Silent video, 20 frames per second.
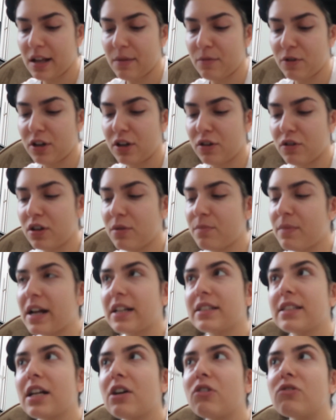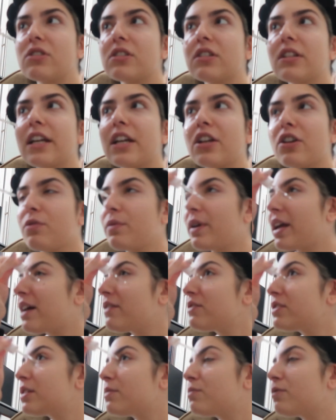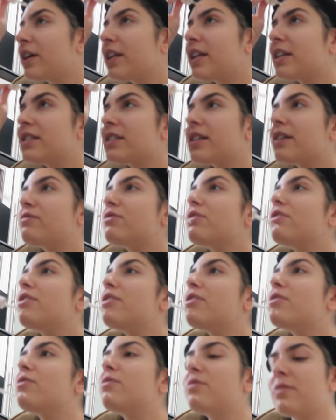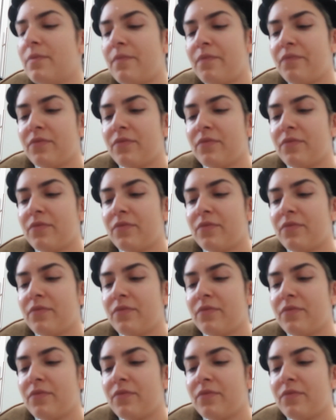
I'm gonna go to Matt's house later. We have some wedding stuff to do